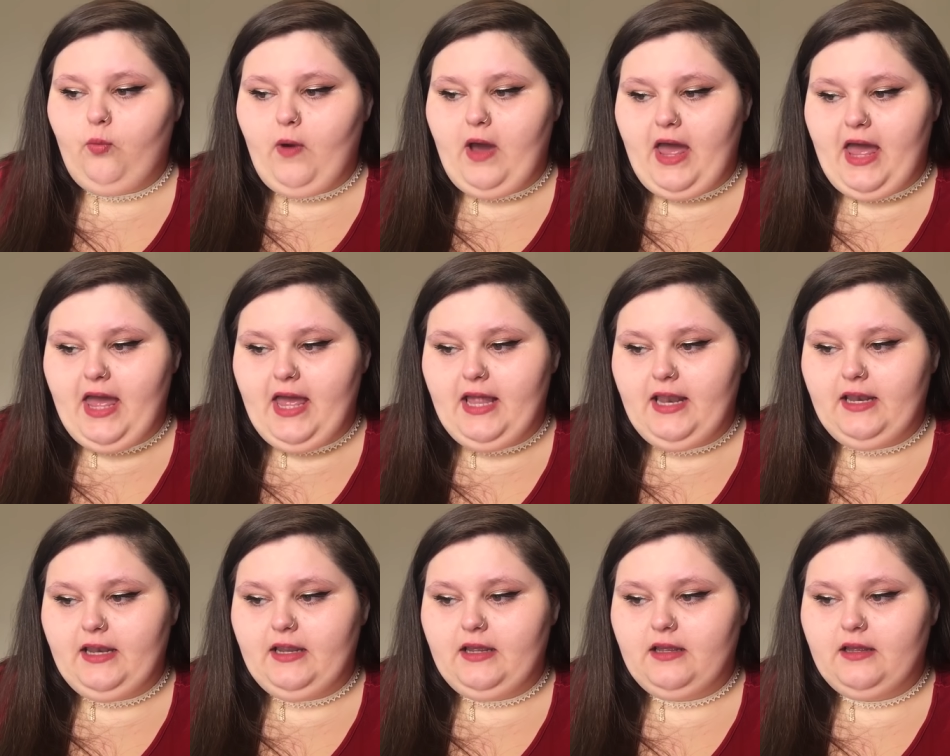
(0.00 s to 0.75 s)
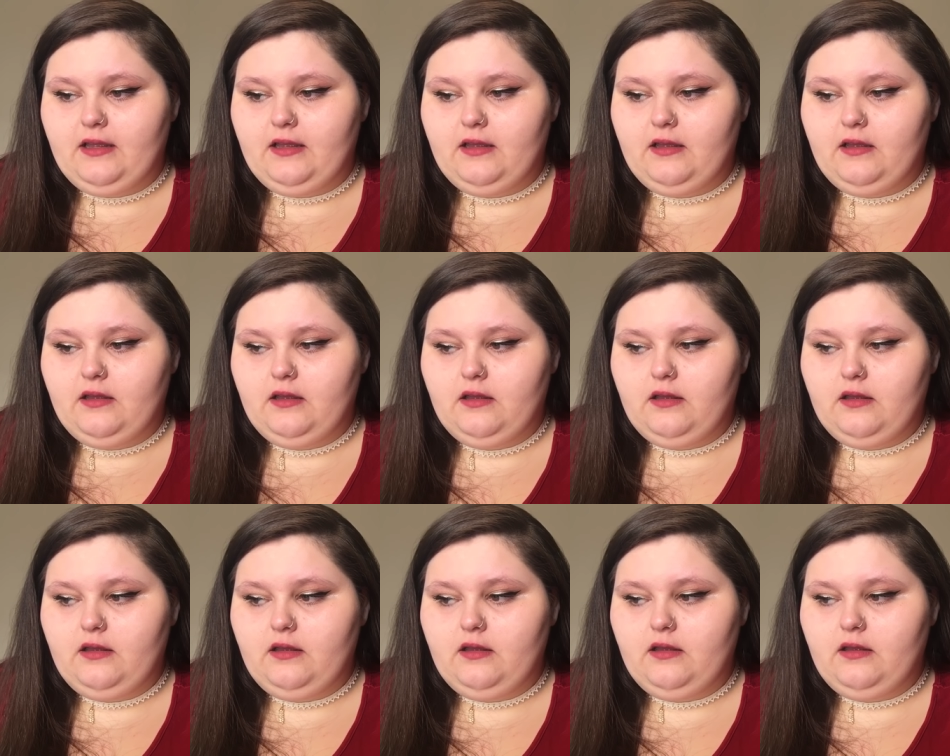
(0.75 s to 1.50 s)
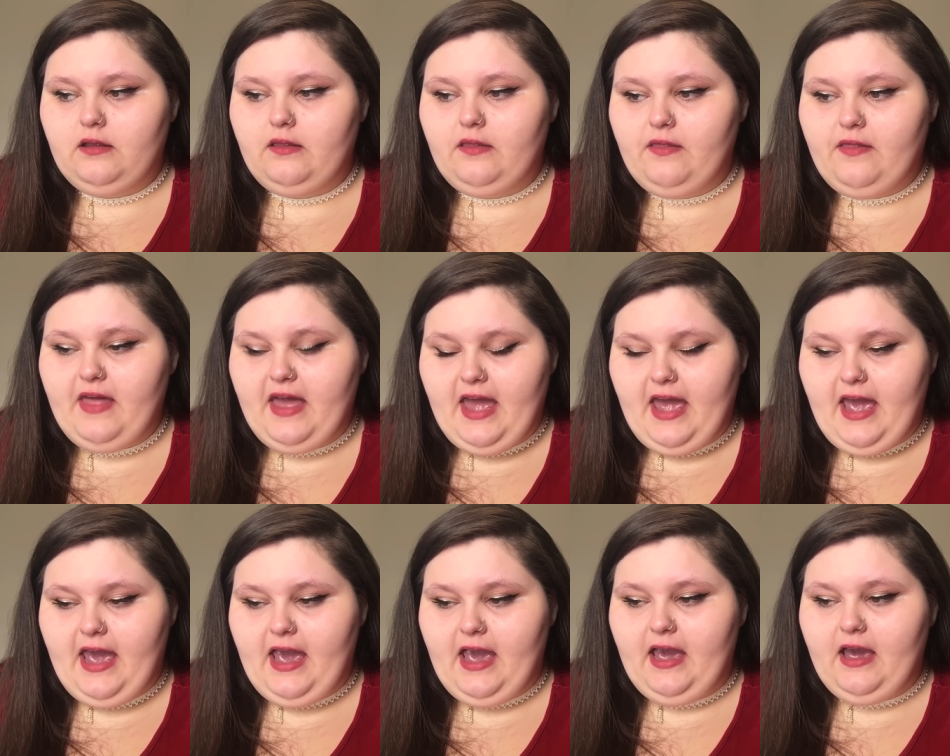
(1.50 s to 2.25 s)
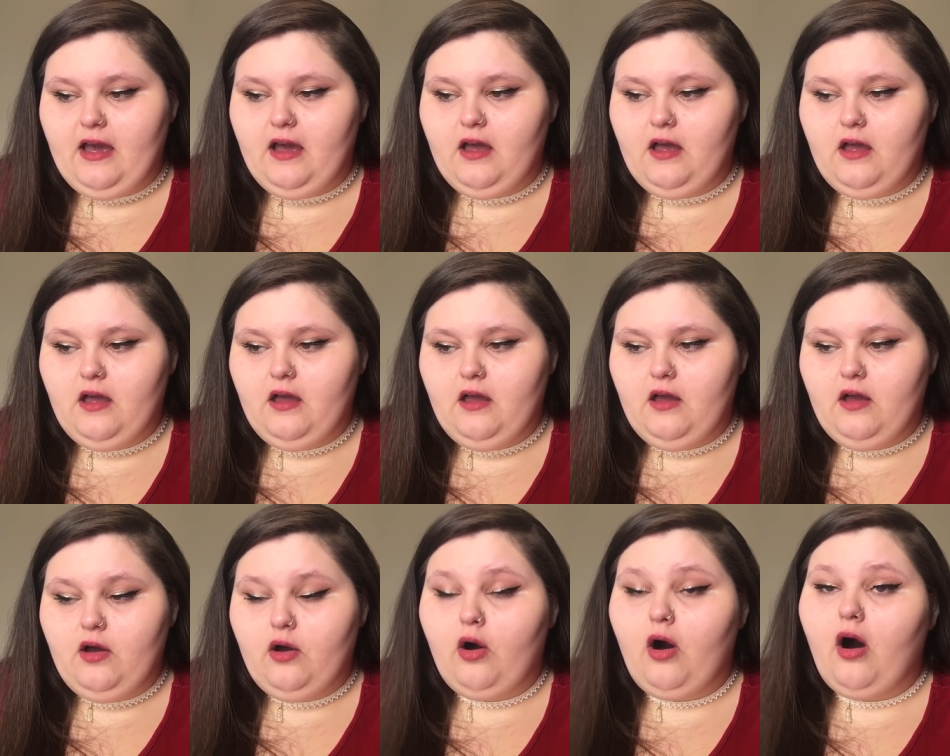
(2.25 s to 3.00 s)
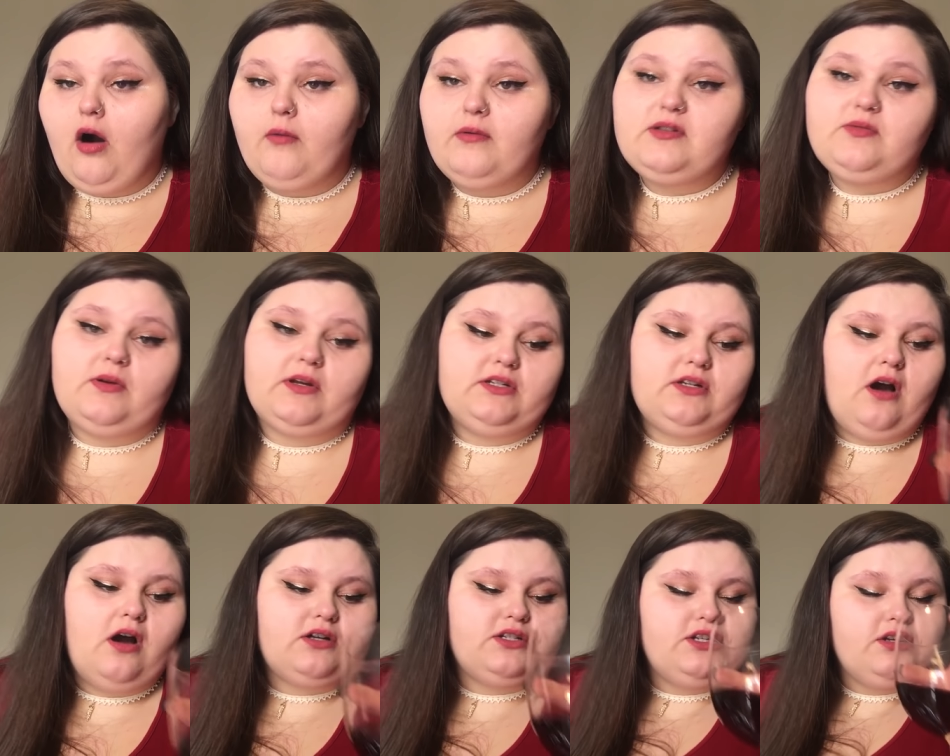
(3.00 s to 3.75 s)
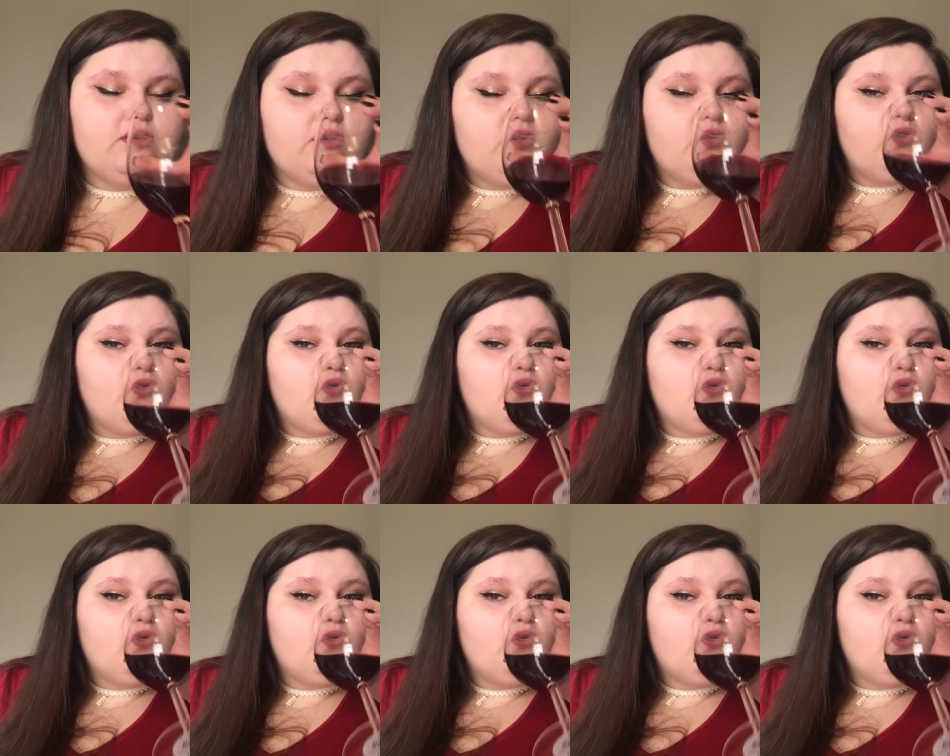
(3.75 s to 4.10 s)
when they always want to talk to you.